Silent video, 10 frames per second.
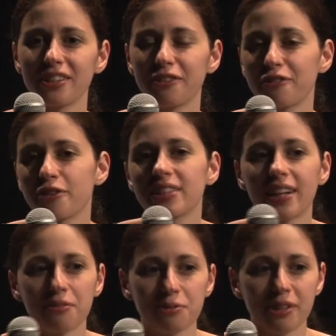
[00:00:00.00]
of course I'll
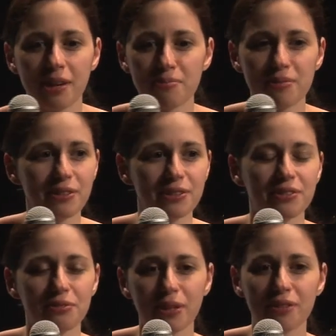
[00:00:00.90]
have to come because
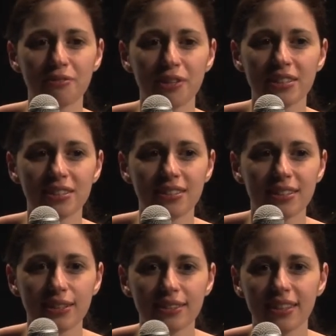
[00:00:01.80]
of my friends
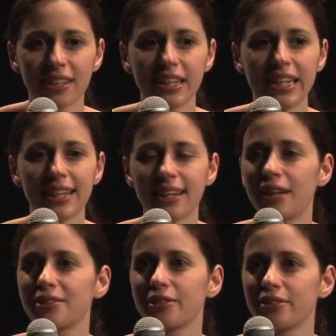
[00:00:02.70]
here, and
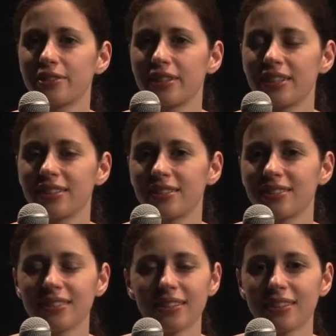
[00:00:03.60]
Claudio and
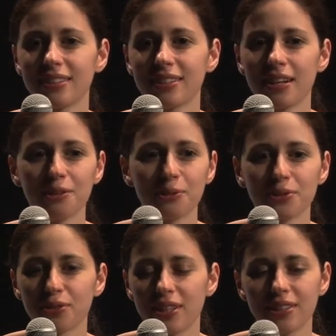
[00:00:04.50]
Carlos
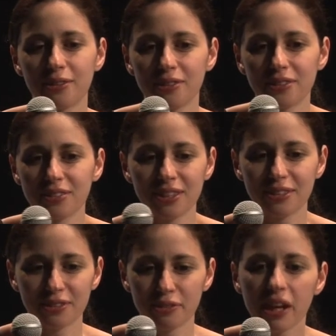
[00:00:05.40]
Sola. They're all
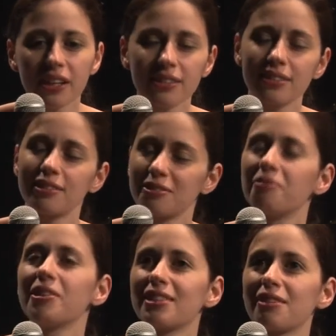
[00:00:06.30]
great. So
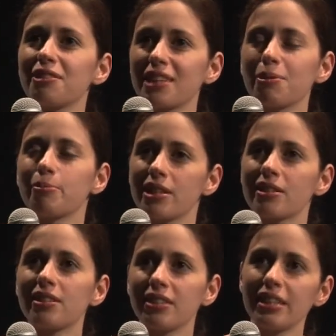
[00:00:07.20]
it's every time a
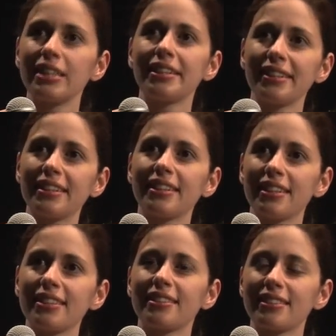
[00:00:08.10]
pleasure.
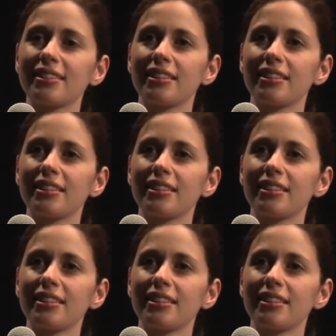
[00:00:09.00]
Yes.